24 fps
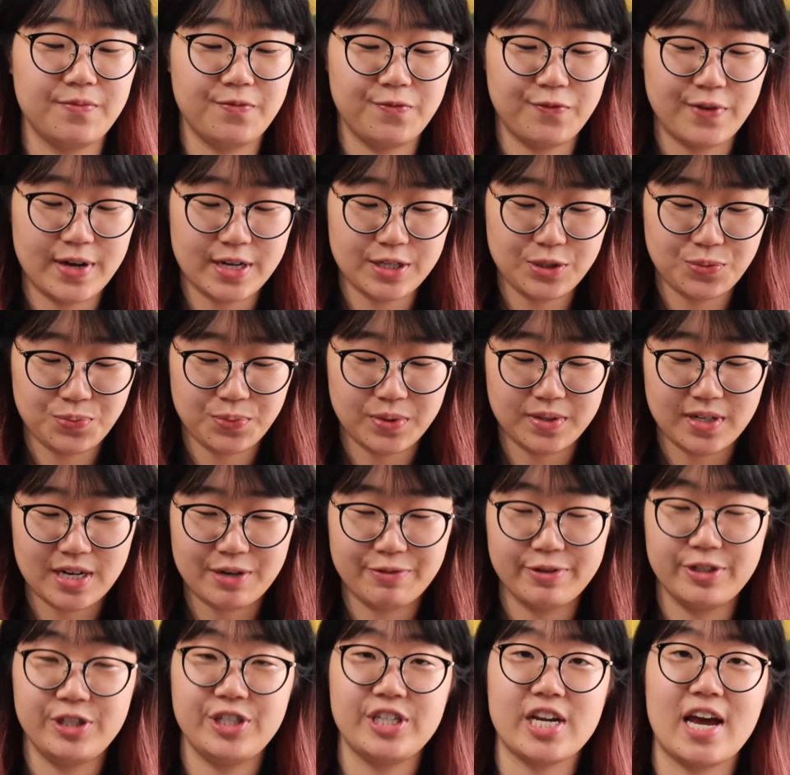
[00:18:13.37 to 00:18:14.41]
First one I
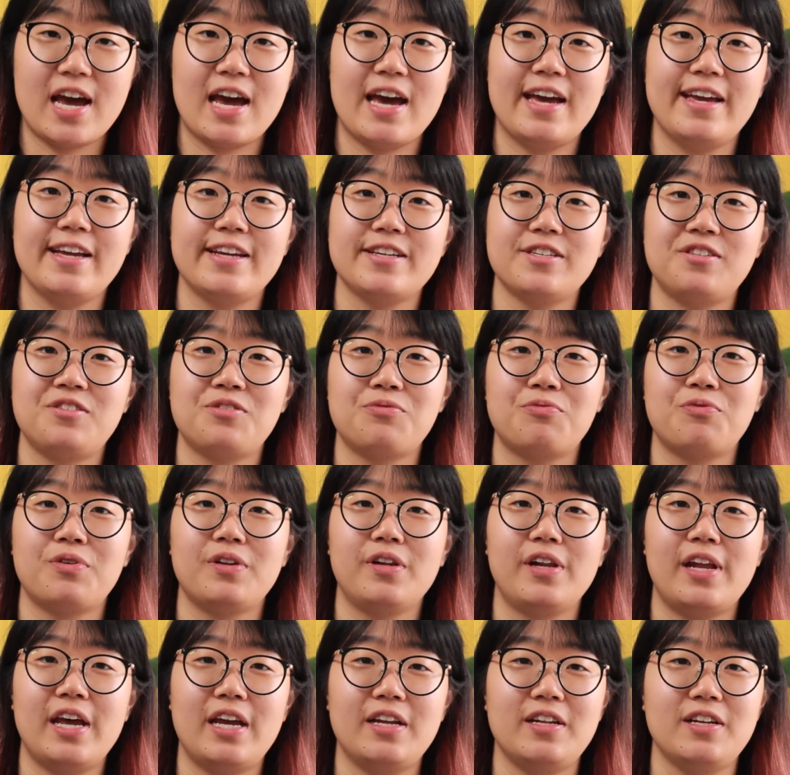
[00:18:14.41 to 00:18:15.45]
will share is
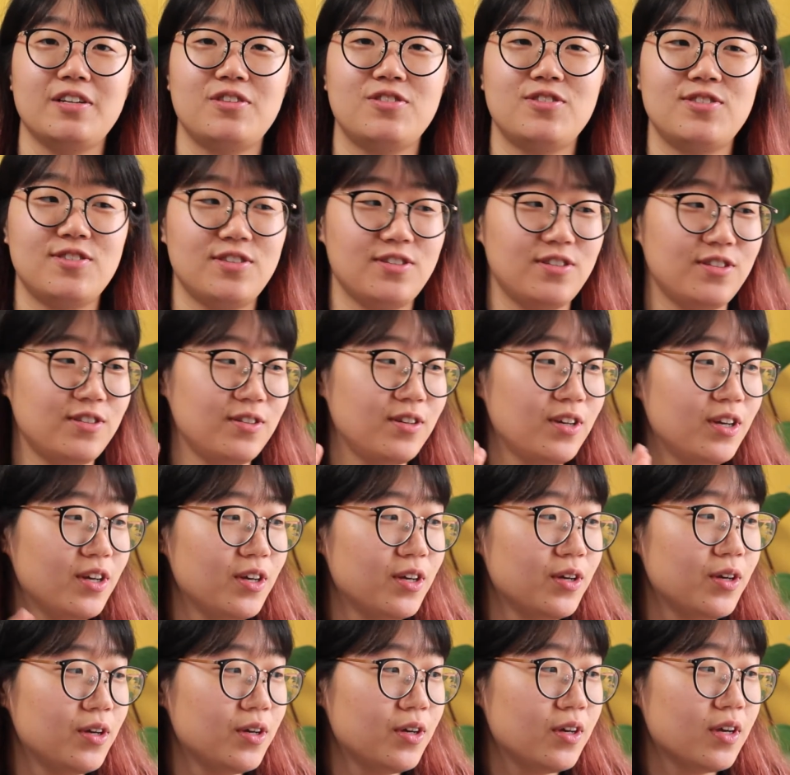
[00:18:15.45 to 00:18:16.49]
related to
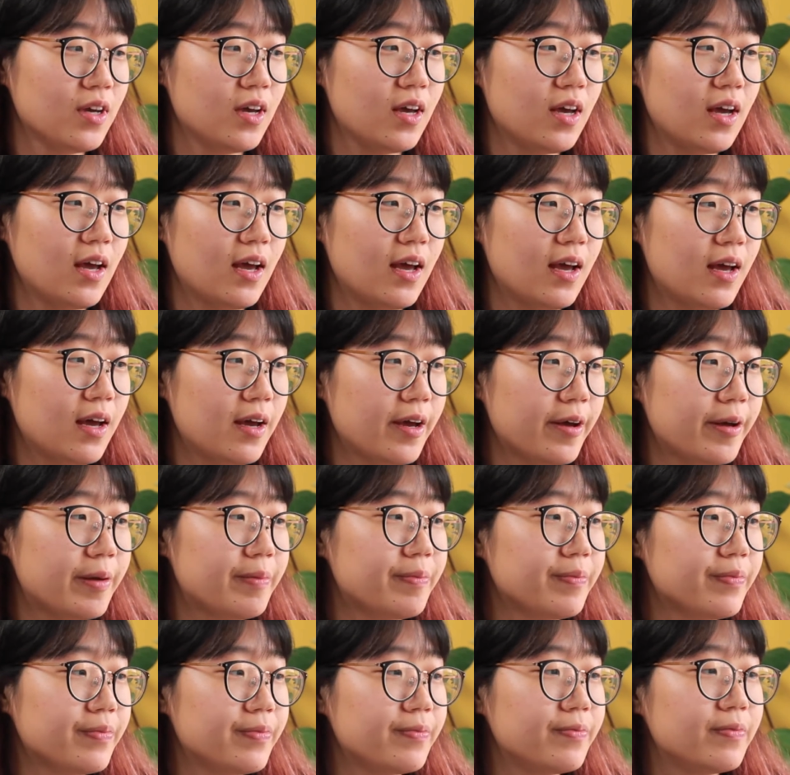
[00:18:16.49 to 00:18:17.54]

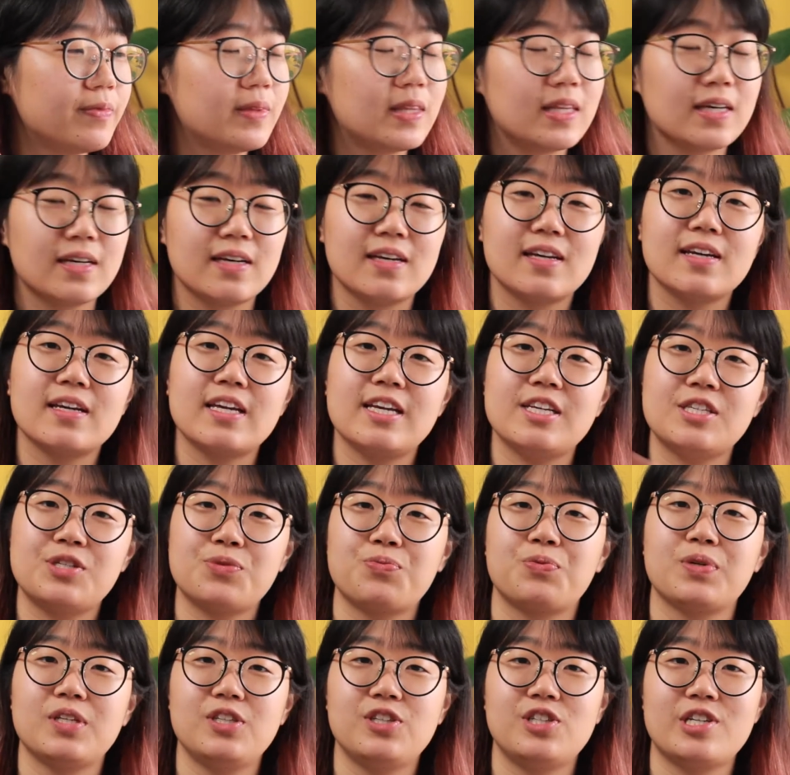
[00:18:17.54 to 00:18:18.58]
the
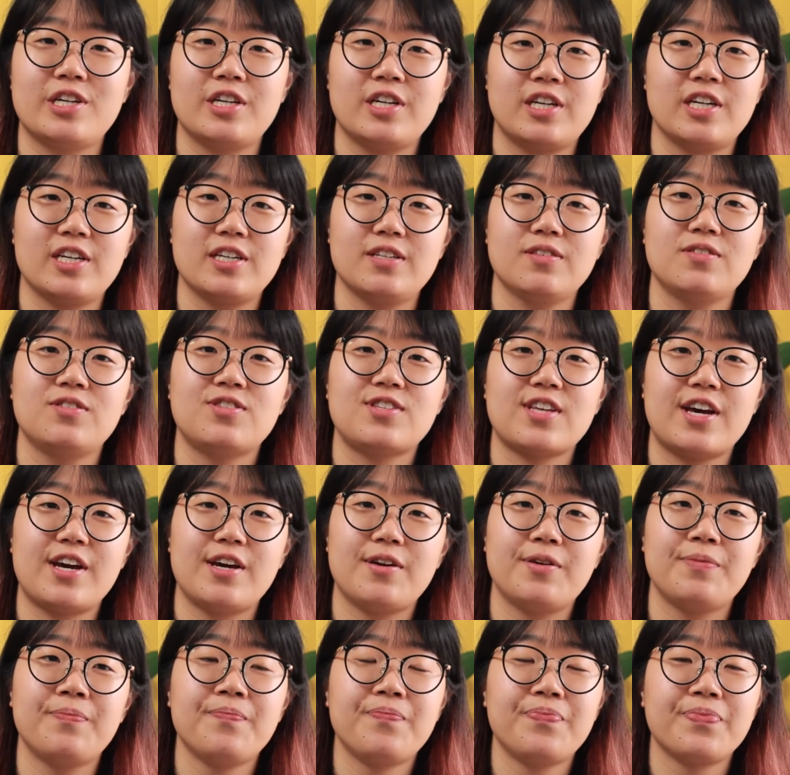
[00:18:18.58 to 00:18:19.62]
Eastwind jacket. So